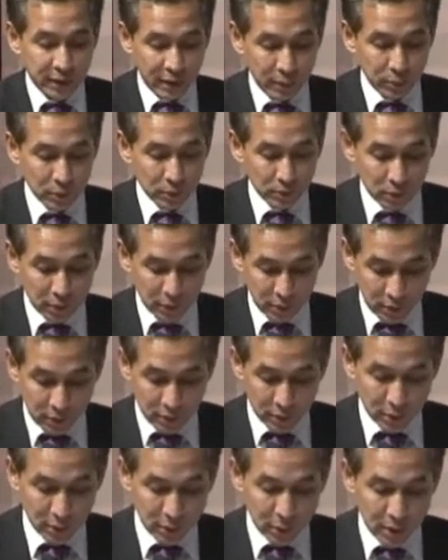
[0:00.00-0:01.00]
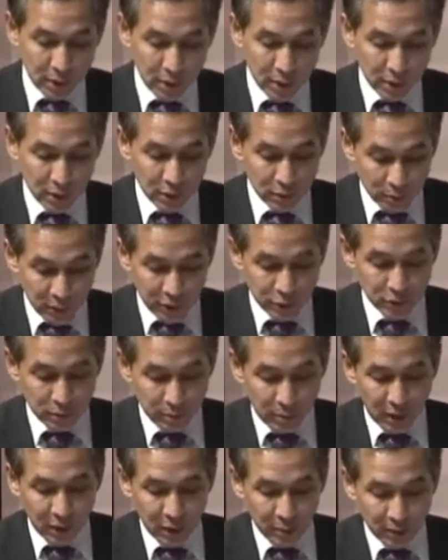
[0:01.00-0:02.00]
tabled in the
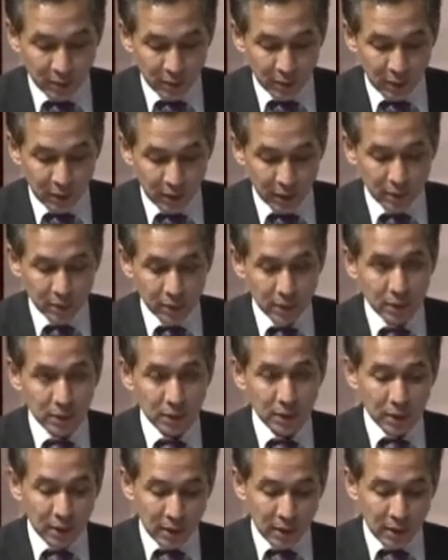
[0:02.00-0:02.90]
Malaysian Parliament. And